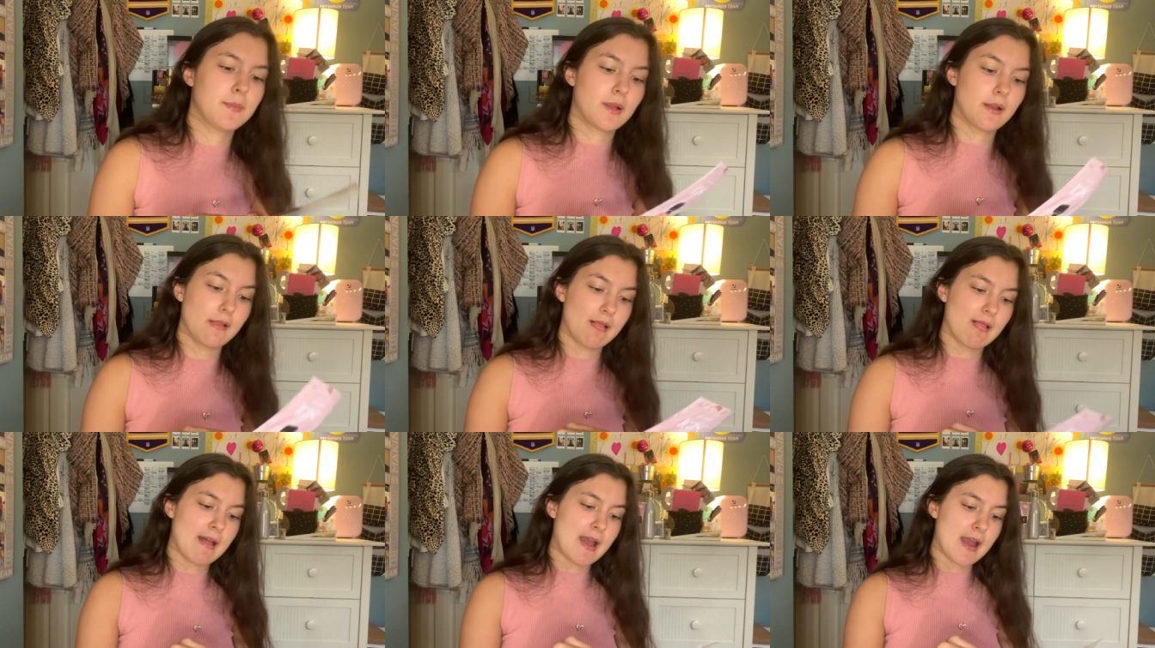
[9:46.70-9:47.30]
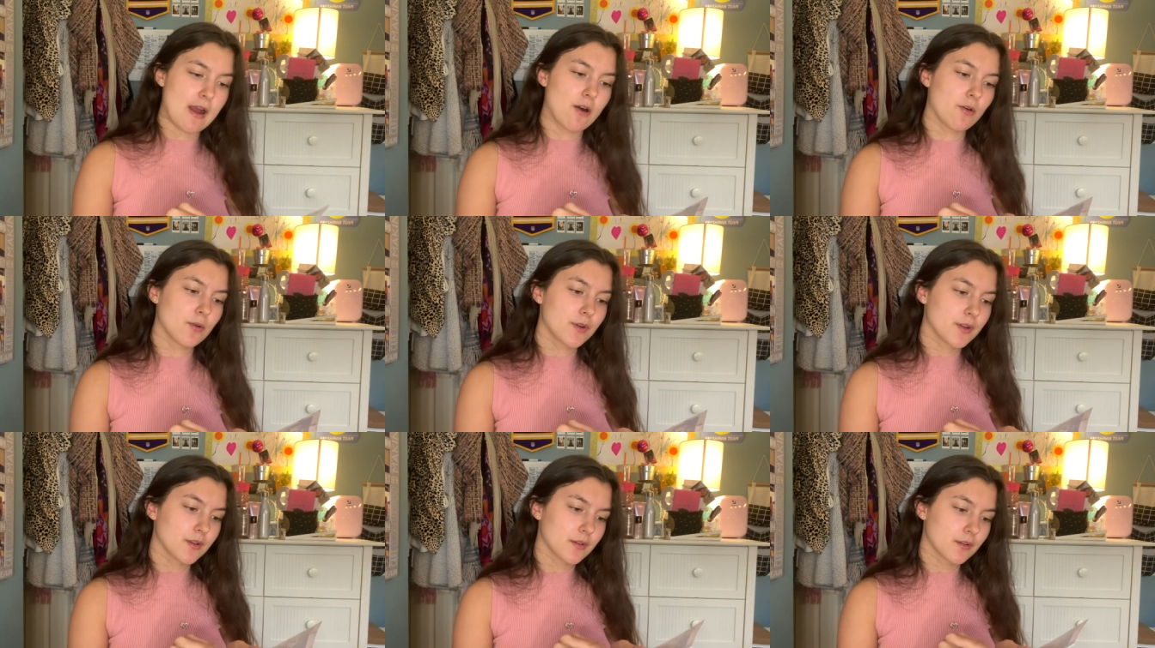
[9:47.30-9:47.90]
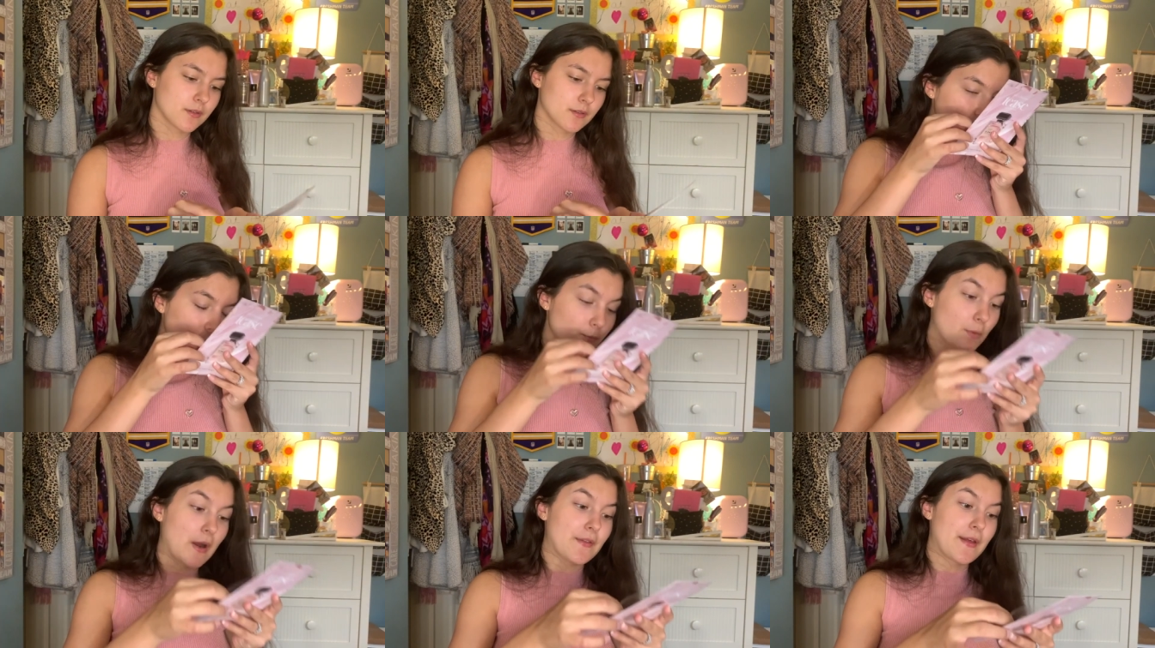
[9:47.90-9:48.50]
Cloud.
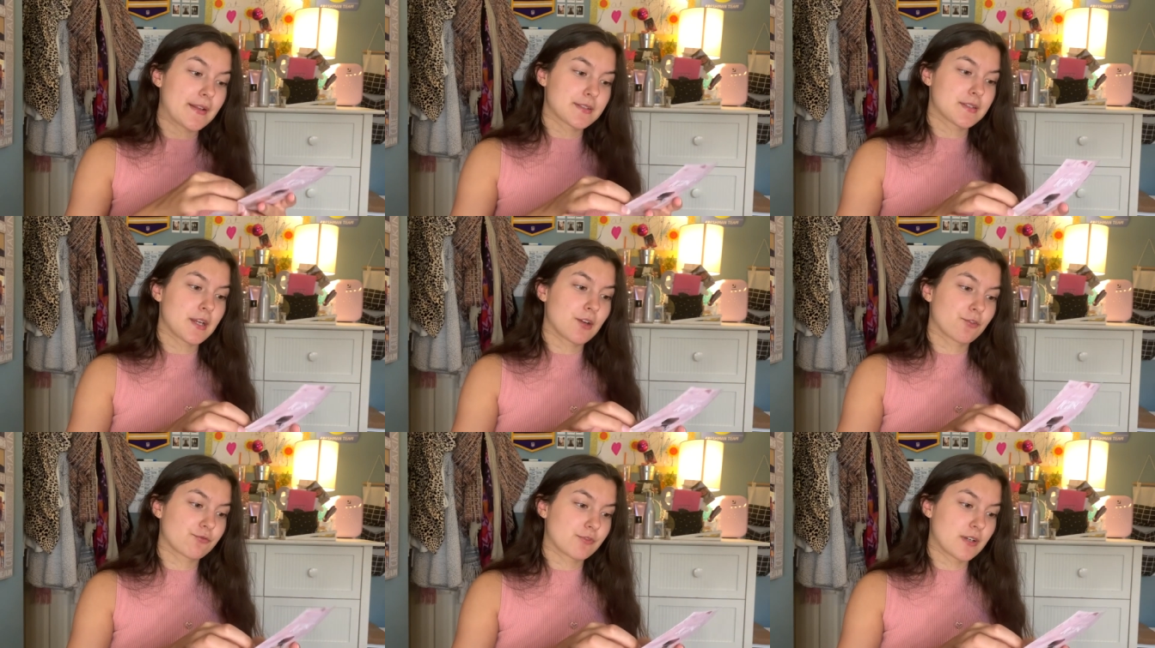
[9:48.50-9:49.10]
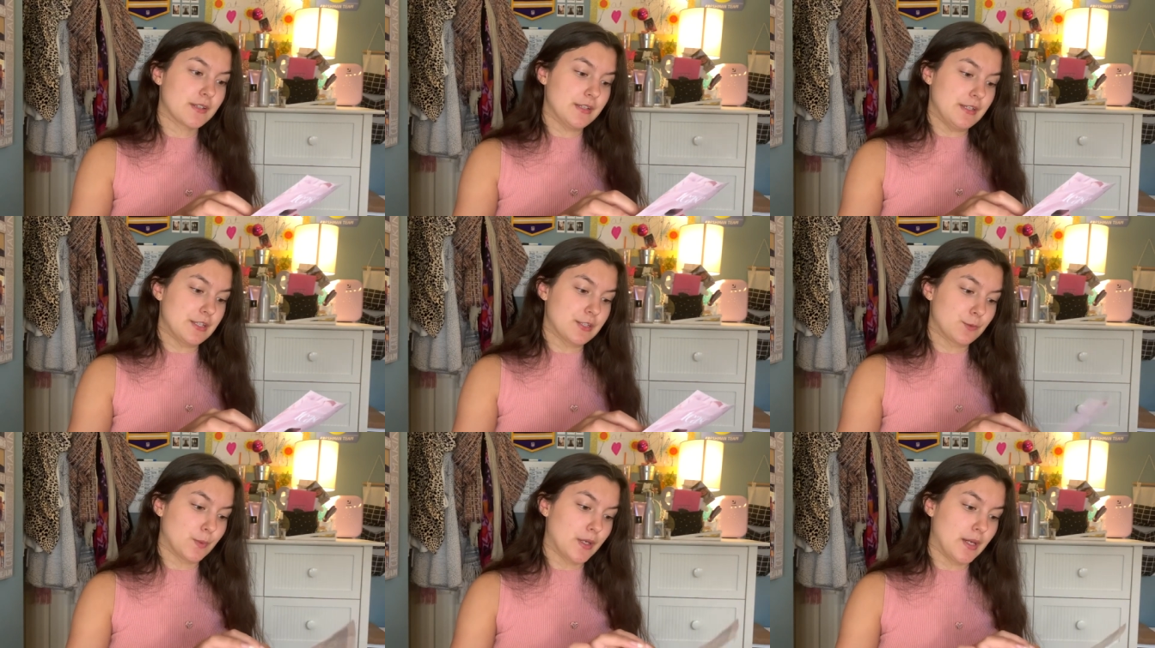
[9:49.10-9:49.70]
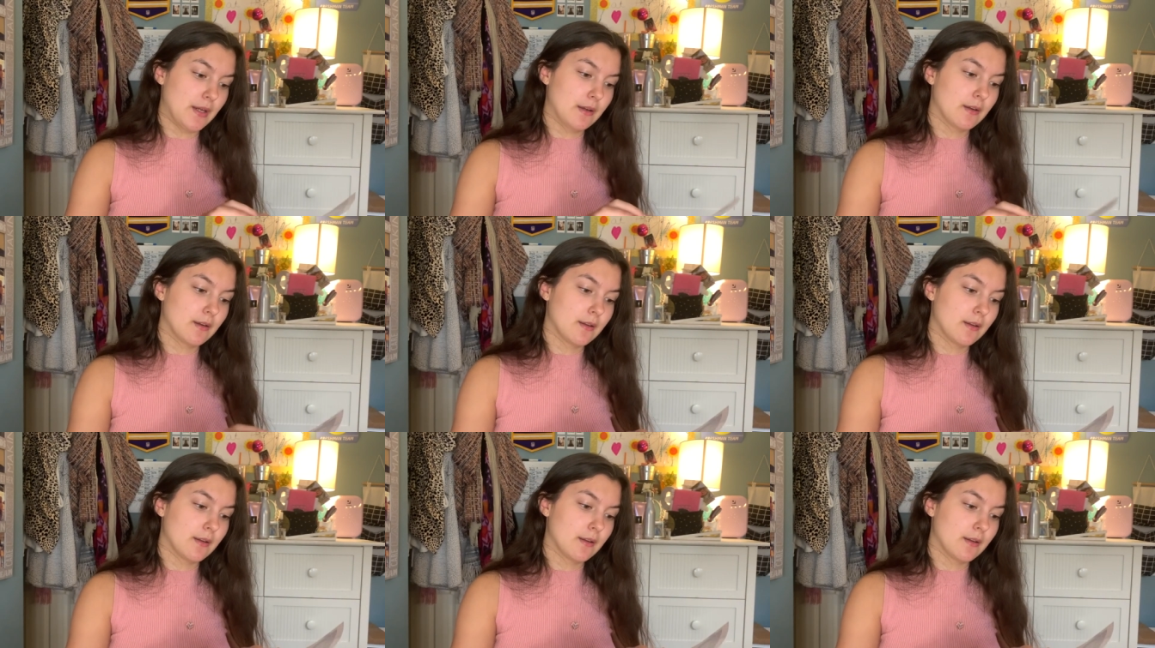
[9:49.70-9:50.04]
Wow, that's like really sweet.